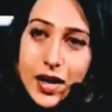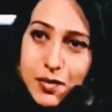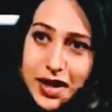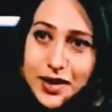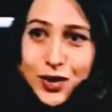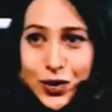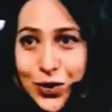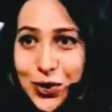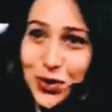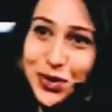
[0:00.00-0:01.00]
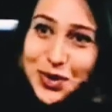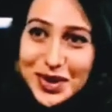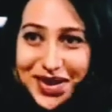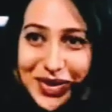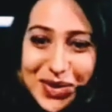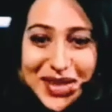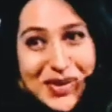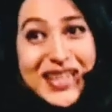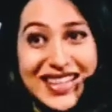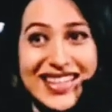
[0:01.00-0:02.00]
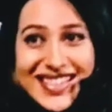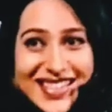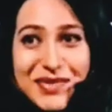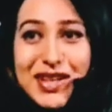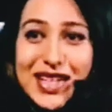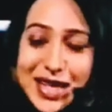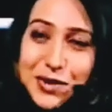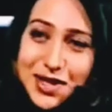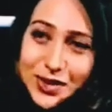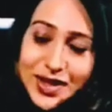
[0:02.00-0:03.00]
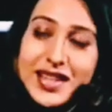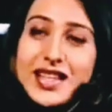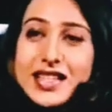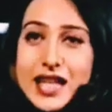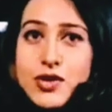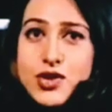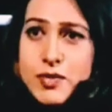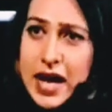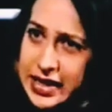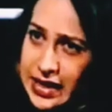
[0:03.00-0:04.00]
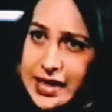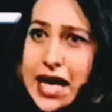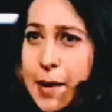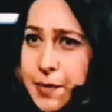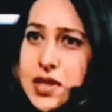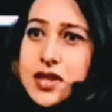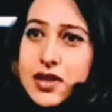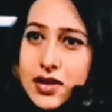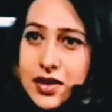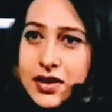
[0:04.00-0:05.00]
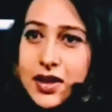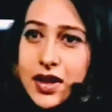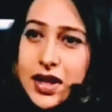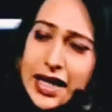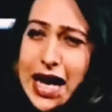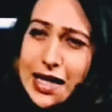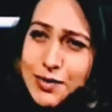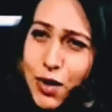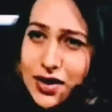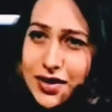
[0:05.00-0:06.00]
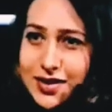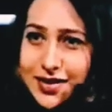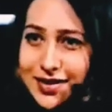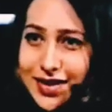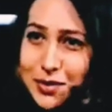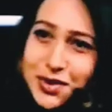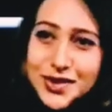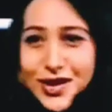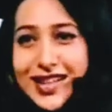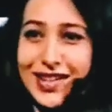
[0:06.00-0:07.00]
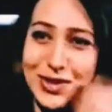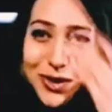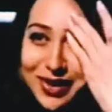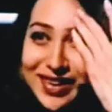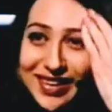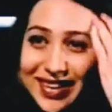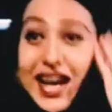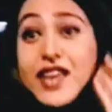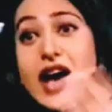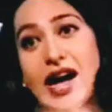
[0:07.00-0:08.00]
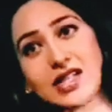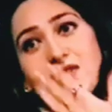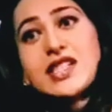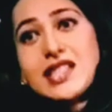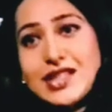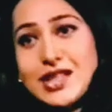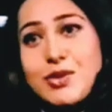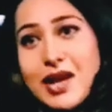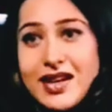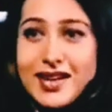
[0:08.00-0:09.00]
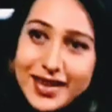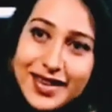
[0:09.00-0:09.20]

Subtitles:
guess I made it through with this, because I was good at this. I was dramatics captain, class monitor. I was really into all the other activities as well.